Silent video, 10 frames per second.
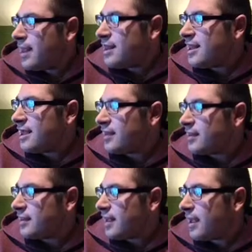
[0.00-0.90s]

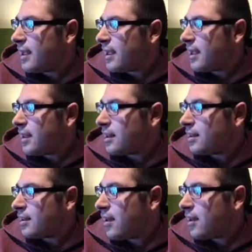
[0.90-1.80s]
There's a
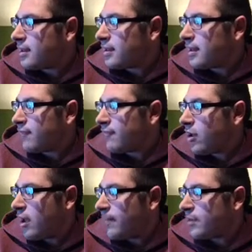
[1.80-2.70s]
lot of
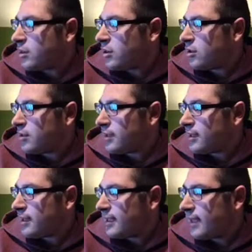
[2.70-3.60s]

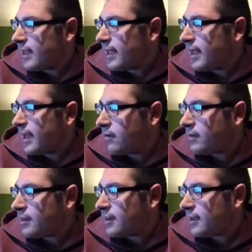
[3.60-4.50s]
opportunity
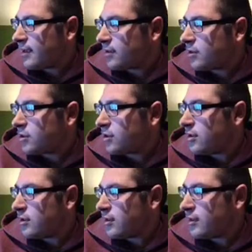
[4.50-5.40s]
out there,
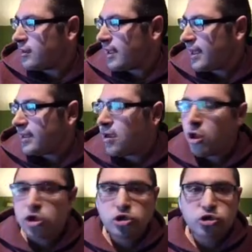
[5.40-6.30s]
Sununu said.
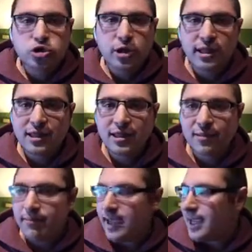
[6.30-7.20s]
Trust
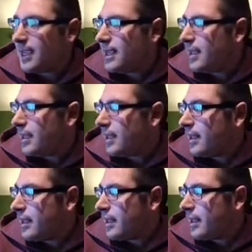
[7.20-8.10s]
me,
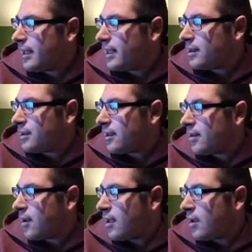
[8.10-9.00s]
it's
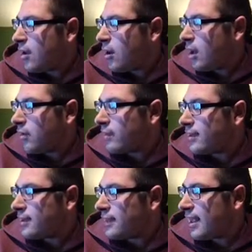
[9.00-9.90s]
not
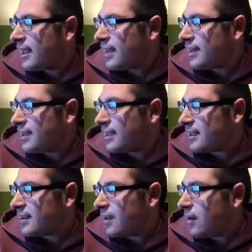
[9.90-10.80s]
always like
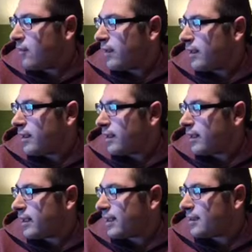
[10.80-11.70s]
this where
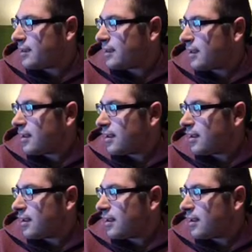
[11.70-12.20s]
it's